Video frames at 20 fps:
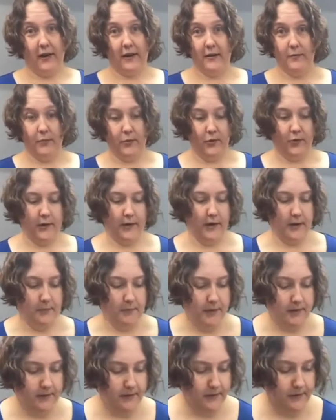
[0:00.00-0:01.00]
and broken up.
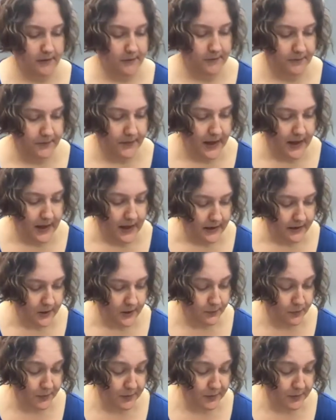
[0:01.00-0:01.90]
To